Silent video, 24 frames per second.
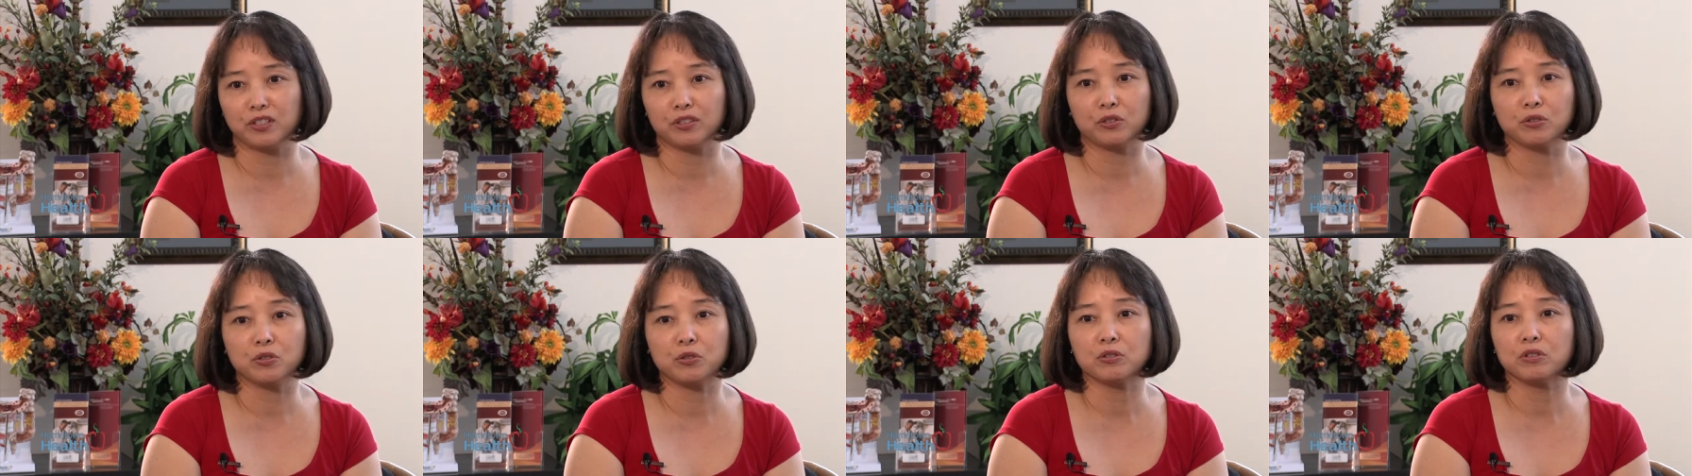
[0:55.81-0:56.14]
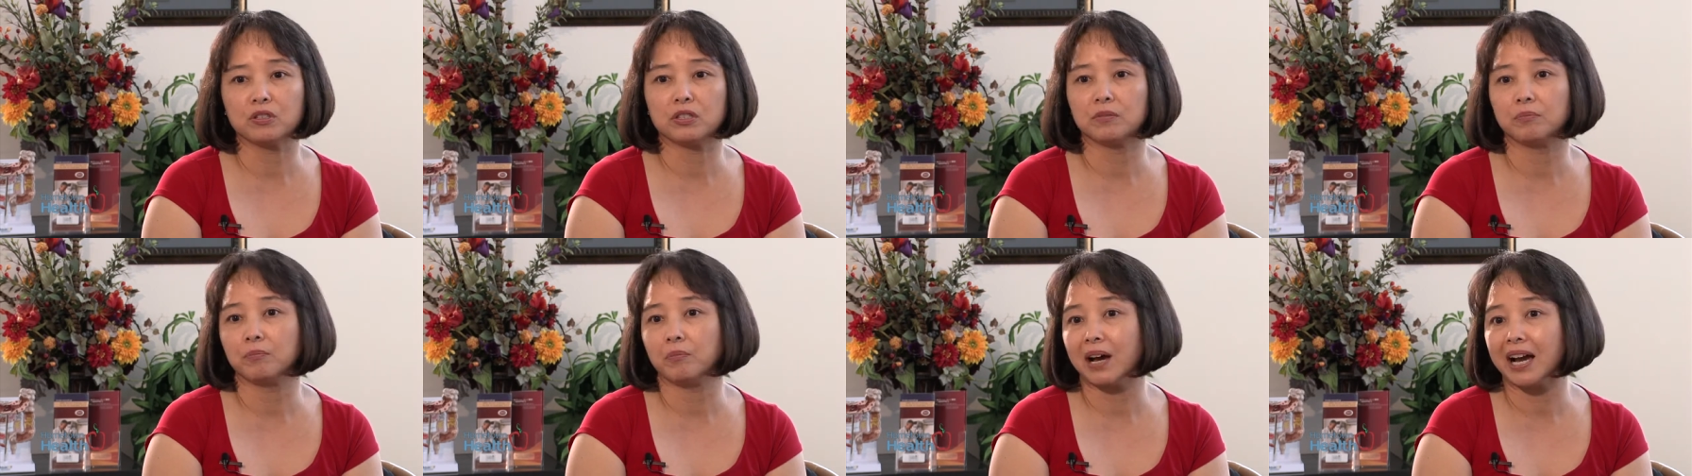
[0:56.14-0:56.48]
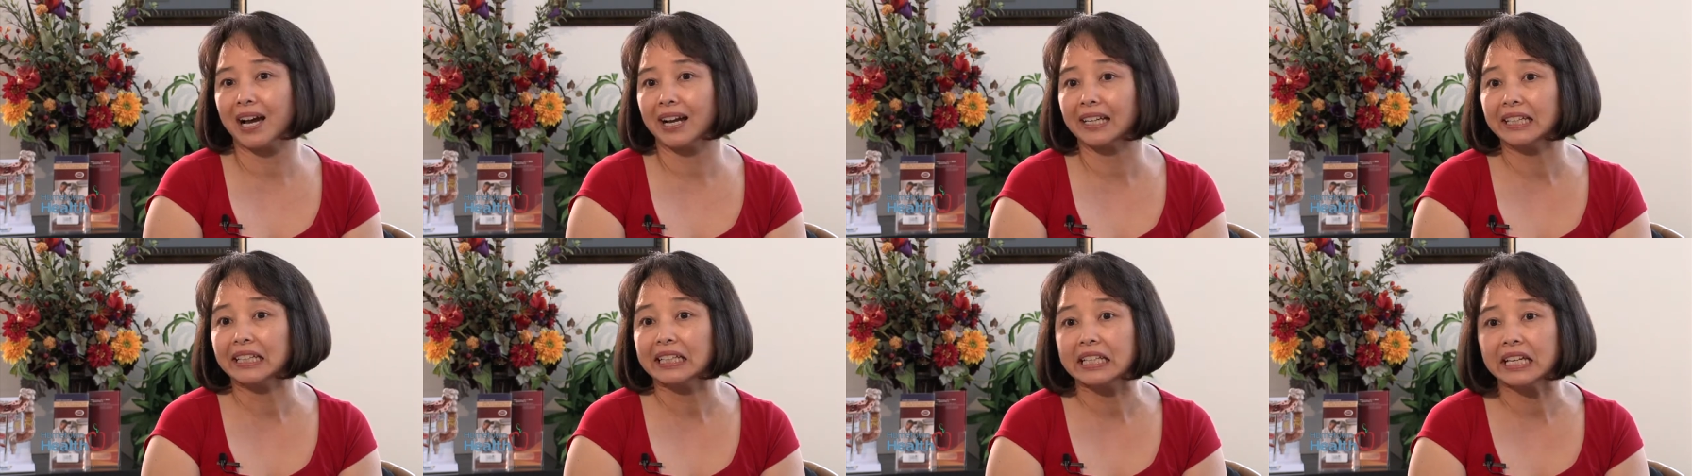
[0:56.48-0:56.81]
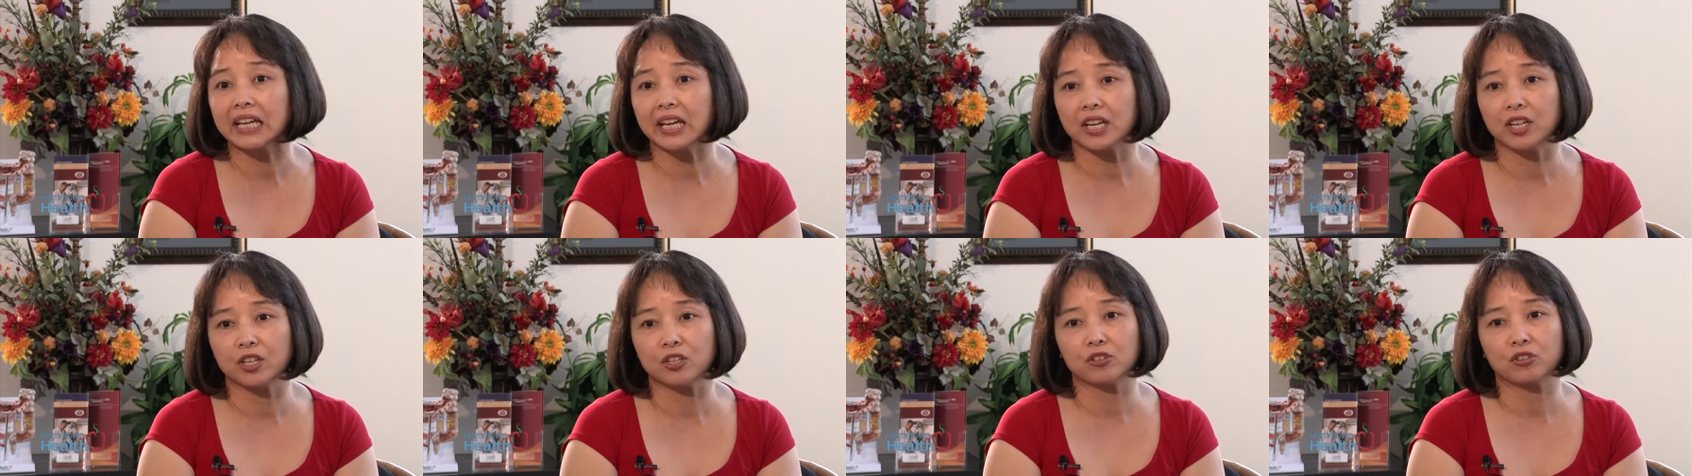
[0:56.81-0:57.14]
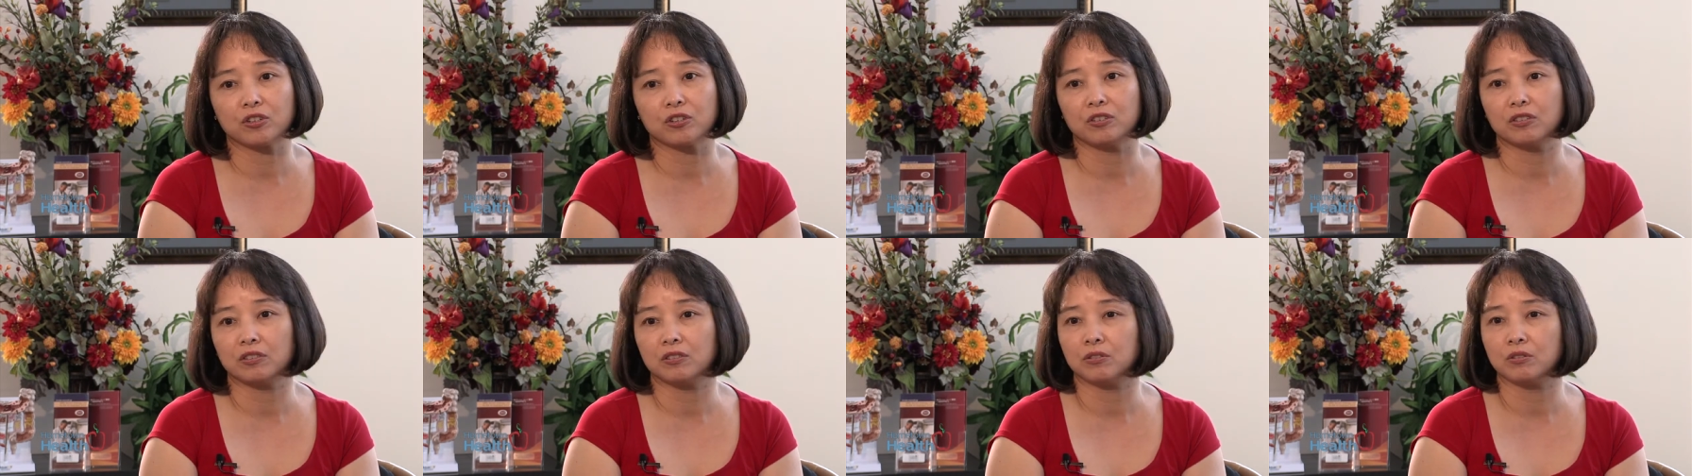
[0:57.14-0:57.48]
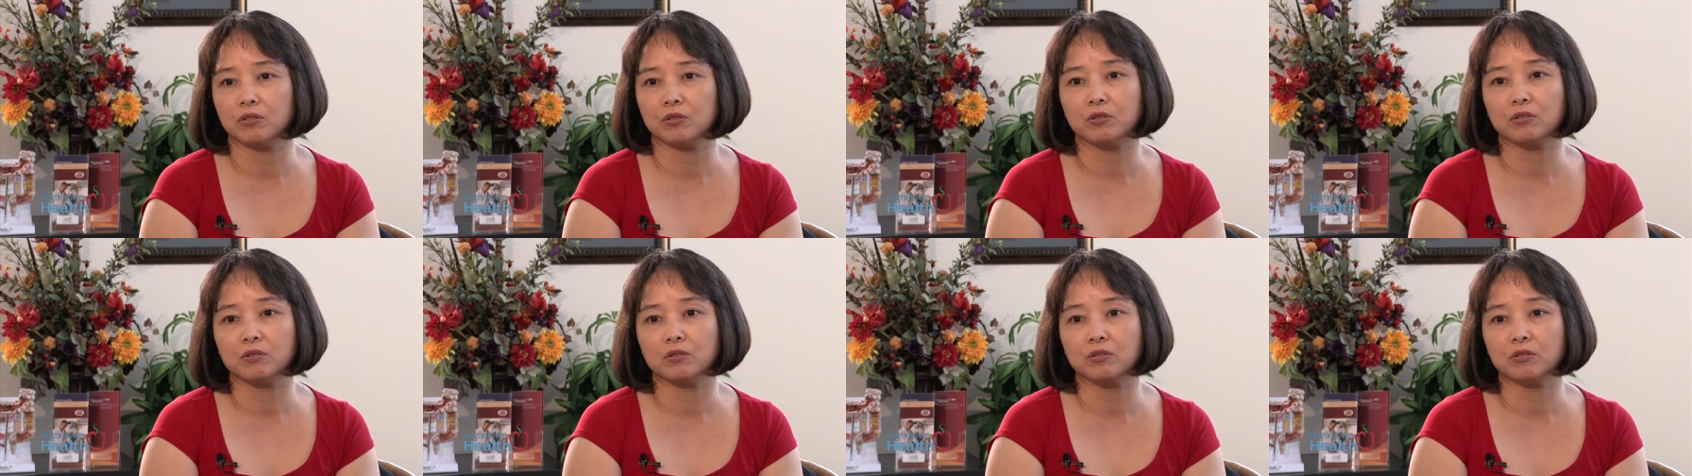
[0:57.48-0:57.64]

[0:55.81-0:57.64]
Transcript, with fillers: It's used in binding agent, it's